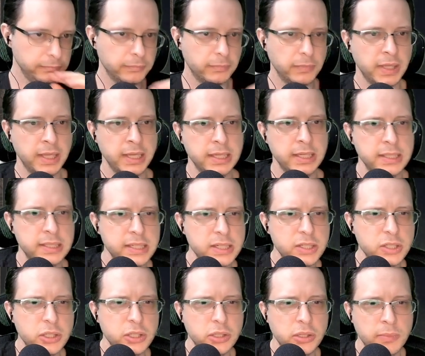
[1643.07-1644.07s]
In
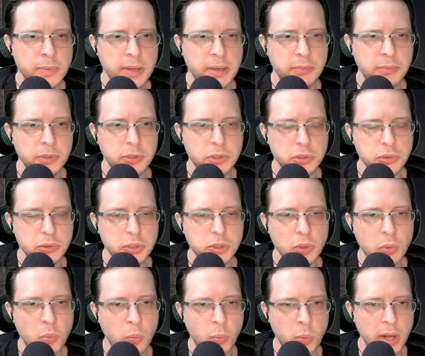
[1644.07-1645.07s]
addition, you may reduce
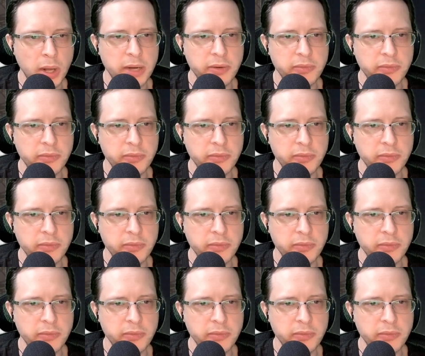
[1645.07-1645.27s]
one